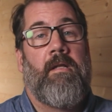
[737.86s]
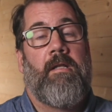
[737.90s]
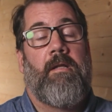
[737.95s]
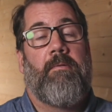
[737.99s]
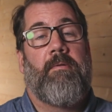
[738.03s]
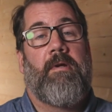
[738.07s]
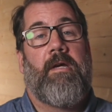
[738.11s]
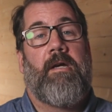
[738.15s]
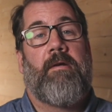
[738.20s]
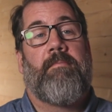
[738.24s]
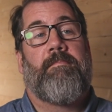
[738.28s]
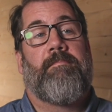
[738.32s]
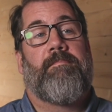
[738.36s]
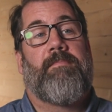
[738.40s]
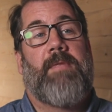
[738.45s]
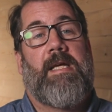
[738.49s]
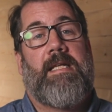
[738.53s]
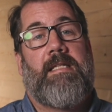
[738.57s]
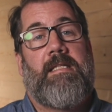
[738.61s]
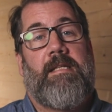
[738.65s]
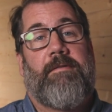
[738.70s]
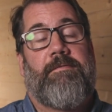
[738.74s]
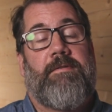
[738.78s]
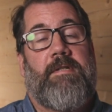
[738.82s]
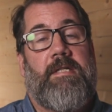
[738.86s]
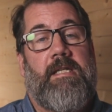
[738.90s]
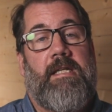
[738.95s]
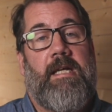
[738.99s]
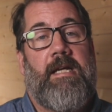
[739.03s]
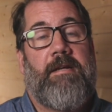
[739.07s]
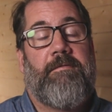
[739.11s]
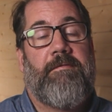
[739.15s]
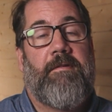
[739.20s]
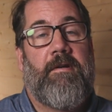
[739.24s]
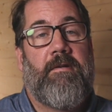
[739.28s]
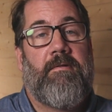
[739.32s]
There we go, that's it for
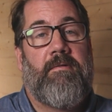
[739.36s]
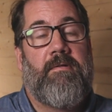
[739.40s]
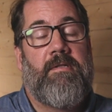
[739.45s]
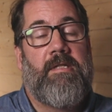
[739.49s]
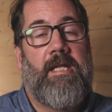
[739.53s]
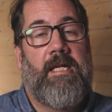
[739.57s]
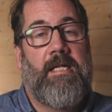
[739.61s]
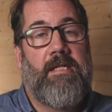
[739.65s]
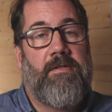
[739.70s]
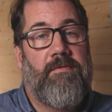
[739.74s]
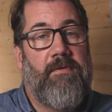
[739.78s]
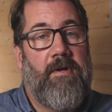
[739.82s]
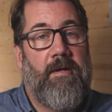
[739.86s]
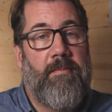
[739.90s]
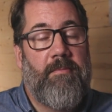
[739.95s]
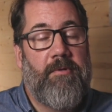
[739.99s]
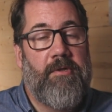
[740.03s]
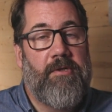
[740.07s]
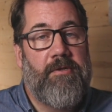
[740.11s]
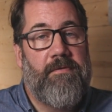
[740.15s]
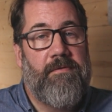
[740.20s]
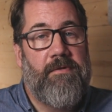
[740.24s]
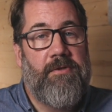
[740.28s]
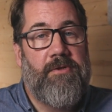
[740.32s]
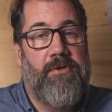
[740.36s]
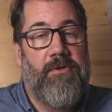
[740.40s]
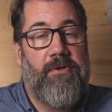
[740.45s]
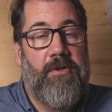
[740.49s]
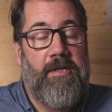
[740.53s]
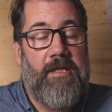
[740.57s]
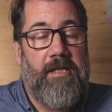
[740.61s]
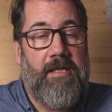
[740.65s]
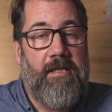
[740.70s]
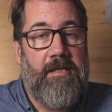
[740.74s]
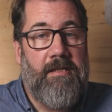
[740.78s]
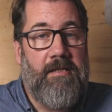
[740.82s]
today, folks. Thanks very much for
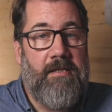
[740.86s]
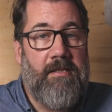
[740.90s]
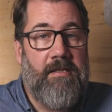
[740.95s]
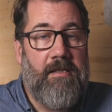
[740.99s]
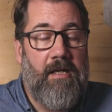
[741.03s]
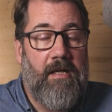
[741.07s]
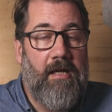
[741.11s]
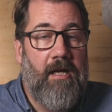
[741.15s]
joining us.